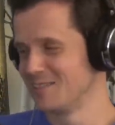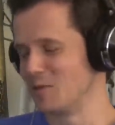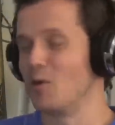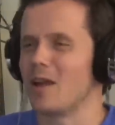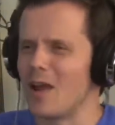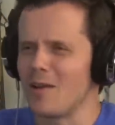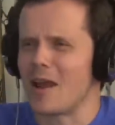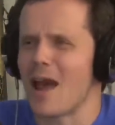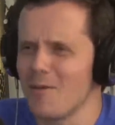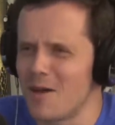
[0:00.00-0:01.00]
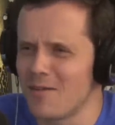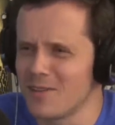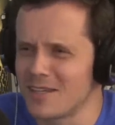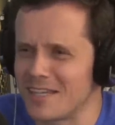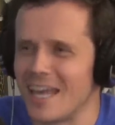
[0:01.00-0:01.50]
But wait, anyway, how did
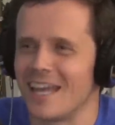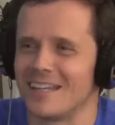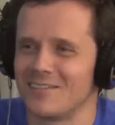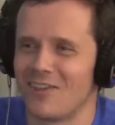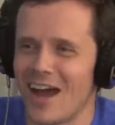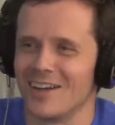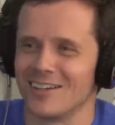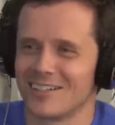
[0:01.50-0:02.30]
Moffat get fired?